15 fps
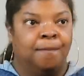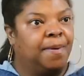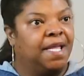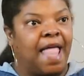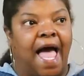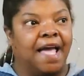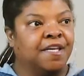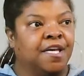But
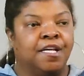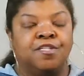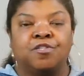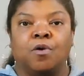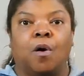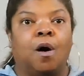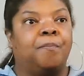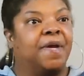I couldn't
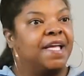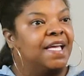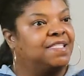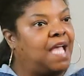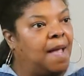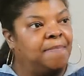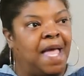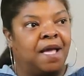do it
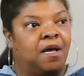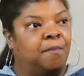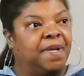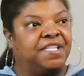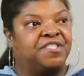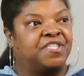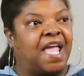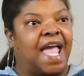because I'm not going
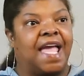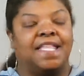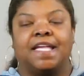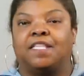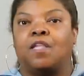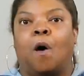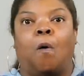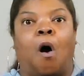to be staying
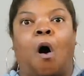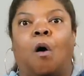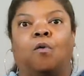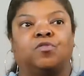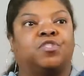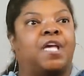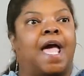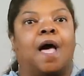in no
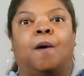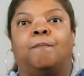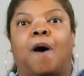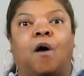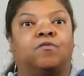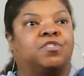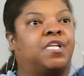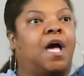hotel,
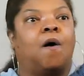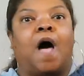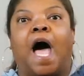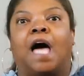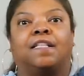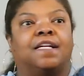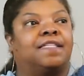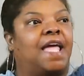motel,
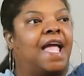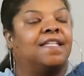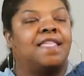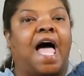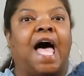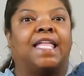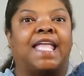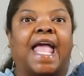holiday
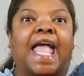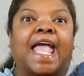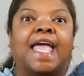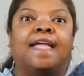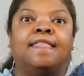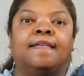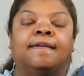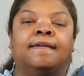not
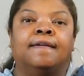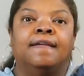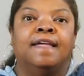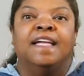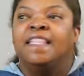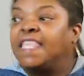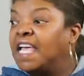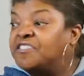in.
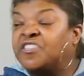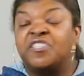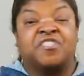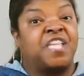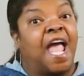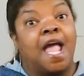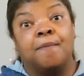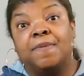That's the
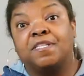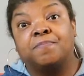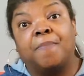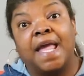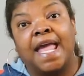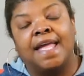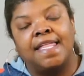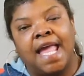same as
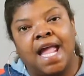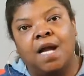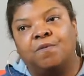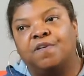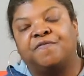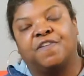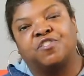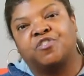being
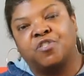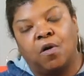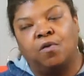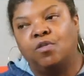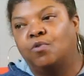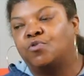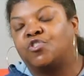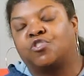here with
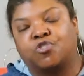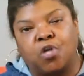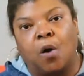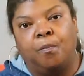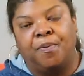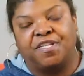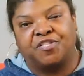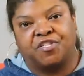Asuelu's
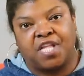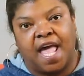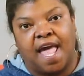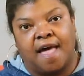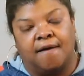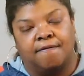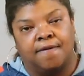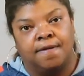stupid
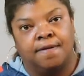step.